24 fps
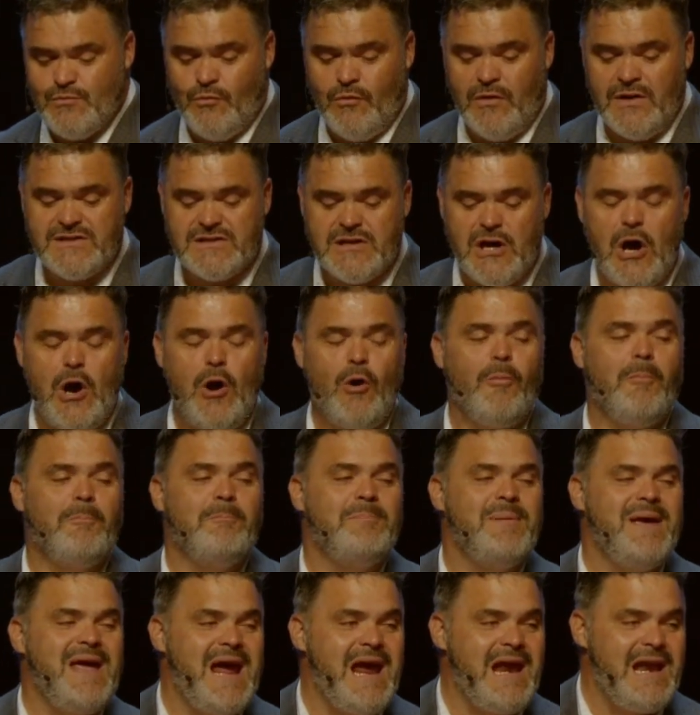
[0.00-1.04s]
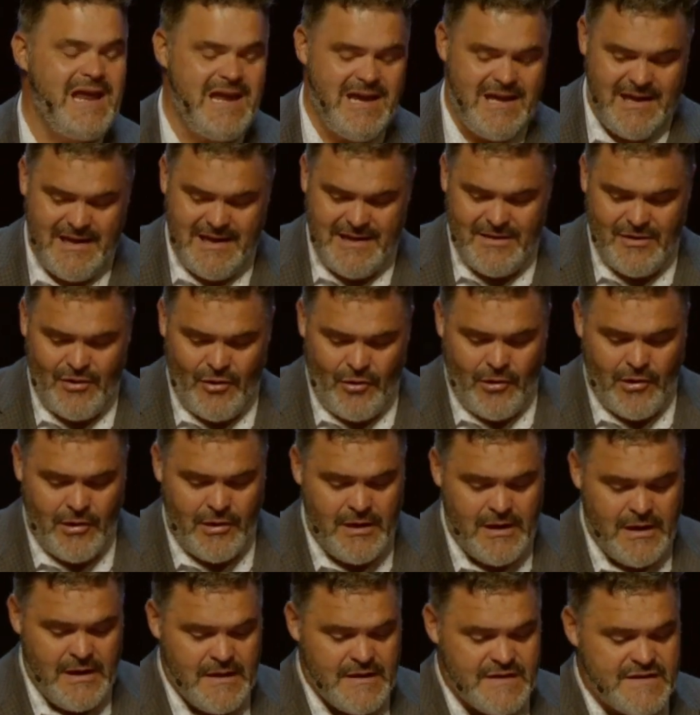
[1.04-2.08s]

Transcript: was obedient or